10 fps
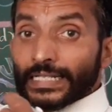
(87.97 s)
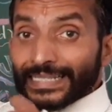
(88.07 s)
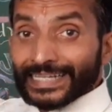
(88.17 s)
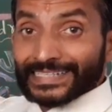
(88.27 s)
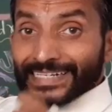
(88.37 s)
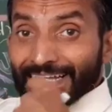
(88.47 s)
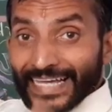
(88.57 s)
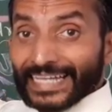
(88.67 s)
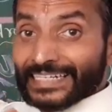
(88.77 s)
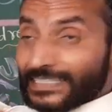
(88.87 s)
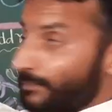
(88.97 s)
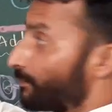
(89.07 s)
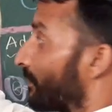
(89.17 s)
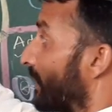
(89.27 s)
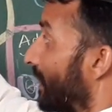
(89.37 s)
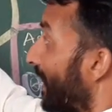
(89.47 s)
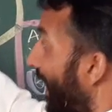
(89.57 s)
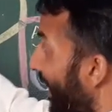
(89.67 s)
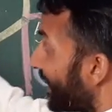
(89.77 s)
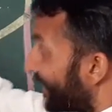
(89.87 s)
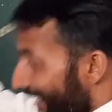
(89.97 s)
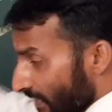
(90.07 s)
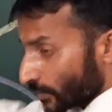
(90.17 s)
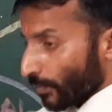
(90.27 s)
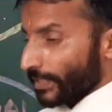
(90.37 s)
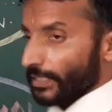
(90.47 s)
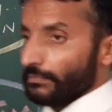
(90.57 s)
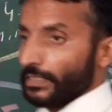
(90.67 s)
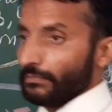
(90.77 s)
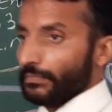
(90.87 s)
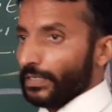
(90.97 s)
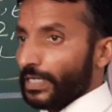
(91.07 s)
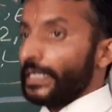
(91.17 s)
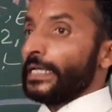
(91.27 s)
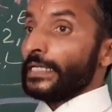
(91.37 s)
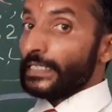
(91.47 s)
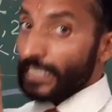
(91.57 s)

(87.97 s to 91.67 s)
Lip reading: letter n. And this quantum number